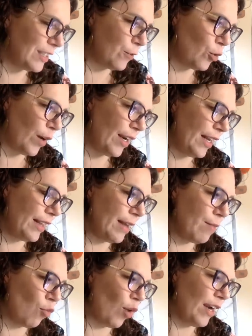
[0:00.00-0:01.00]
of grading
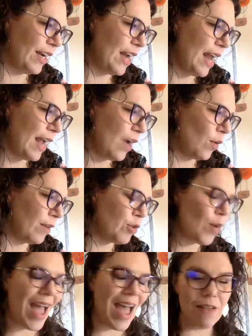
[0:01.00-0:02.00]
them right now. If you
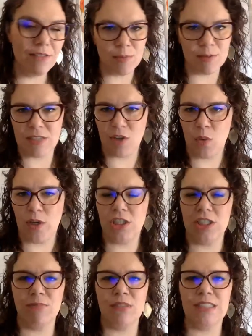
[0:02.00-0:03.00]
have specific
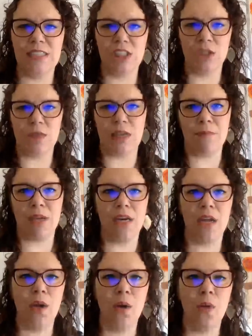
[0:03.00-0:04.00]
questions, please do let me
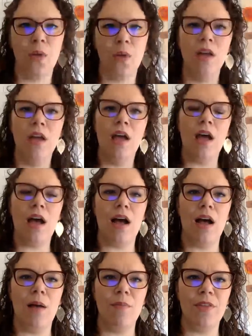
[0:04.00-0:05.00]
know.
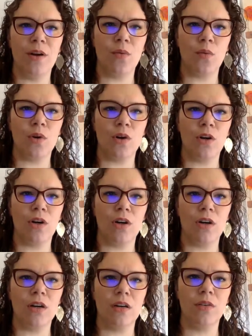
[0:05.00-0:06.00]
Um, there
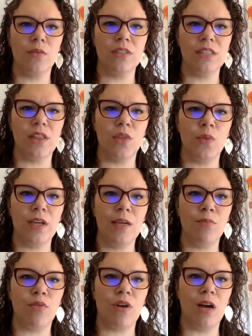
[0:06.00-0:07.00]
were, was it, three
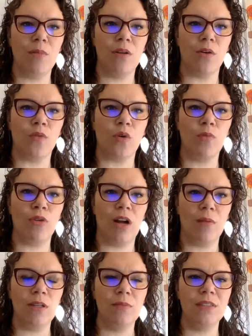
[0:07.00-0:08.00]
problem or four
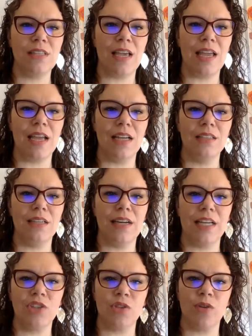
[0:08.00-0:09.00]
problems and an
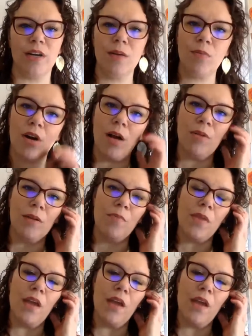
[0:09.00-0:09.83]
extra credit problem.